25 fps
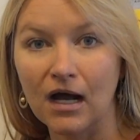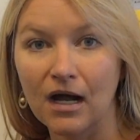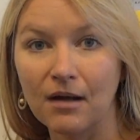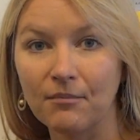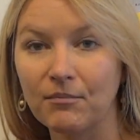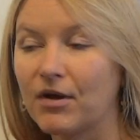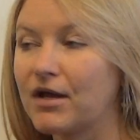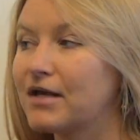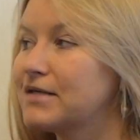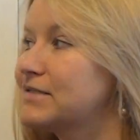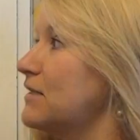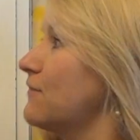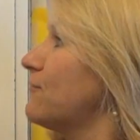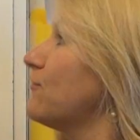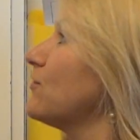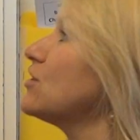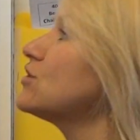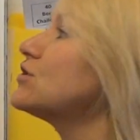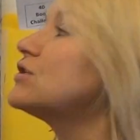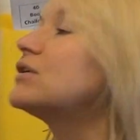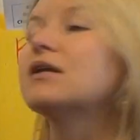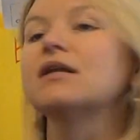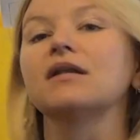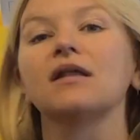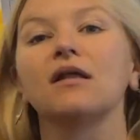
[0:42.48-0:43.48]
Because the
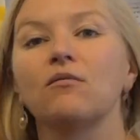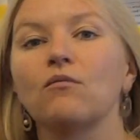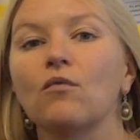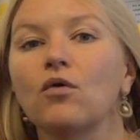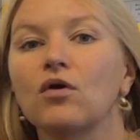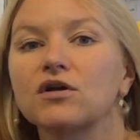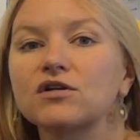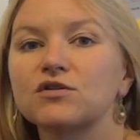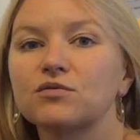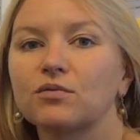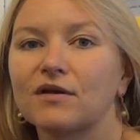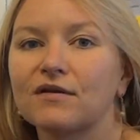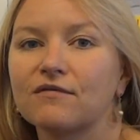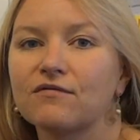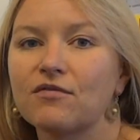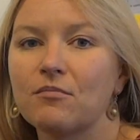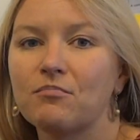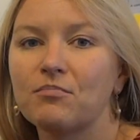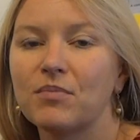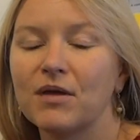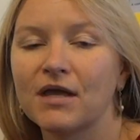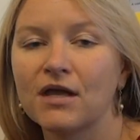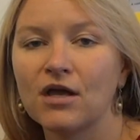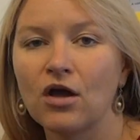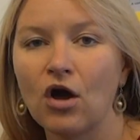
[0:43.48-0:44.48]
French and Indian War is one of the
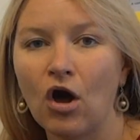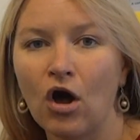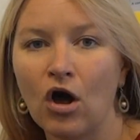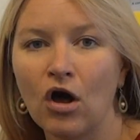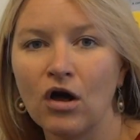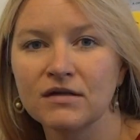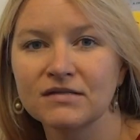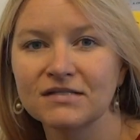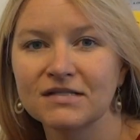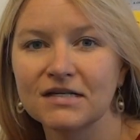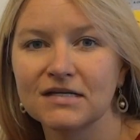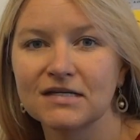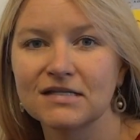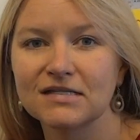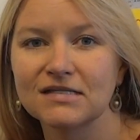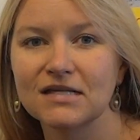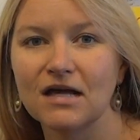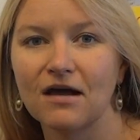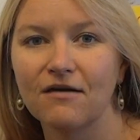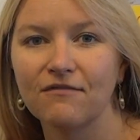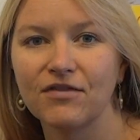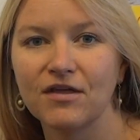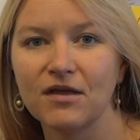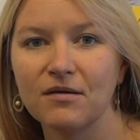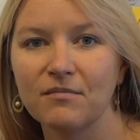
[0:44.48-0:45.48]
big causes
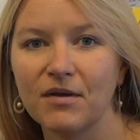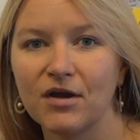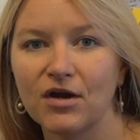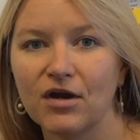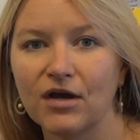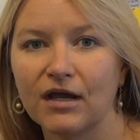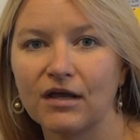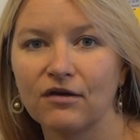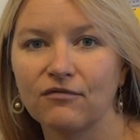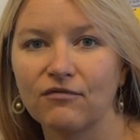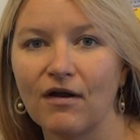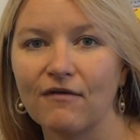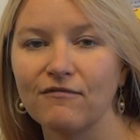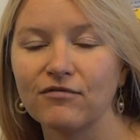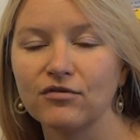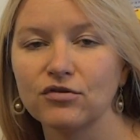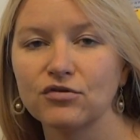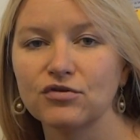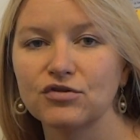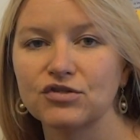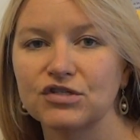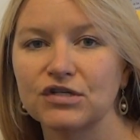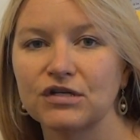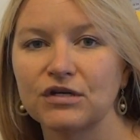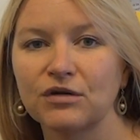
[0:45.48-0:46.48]
of the American
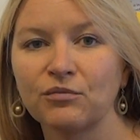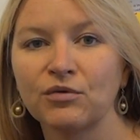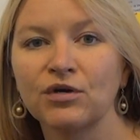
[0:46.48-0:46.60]
Revolution.